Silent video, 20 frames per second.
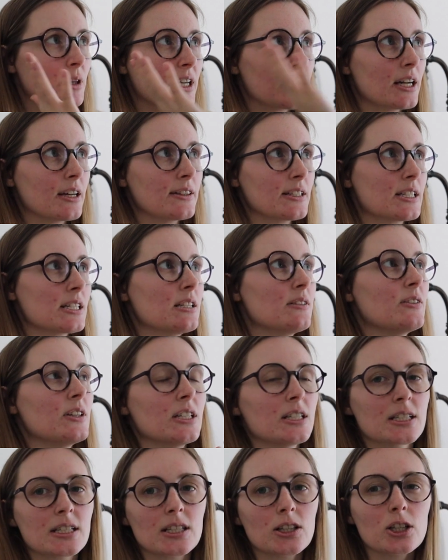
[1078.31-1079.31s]
play it on the
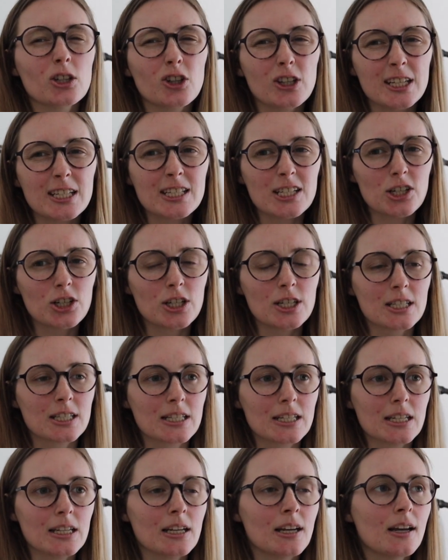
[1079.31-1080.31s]
TV, and it's a little easier to
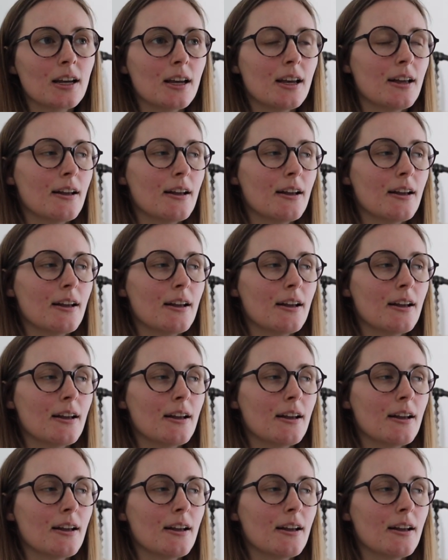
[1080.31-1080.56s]
see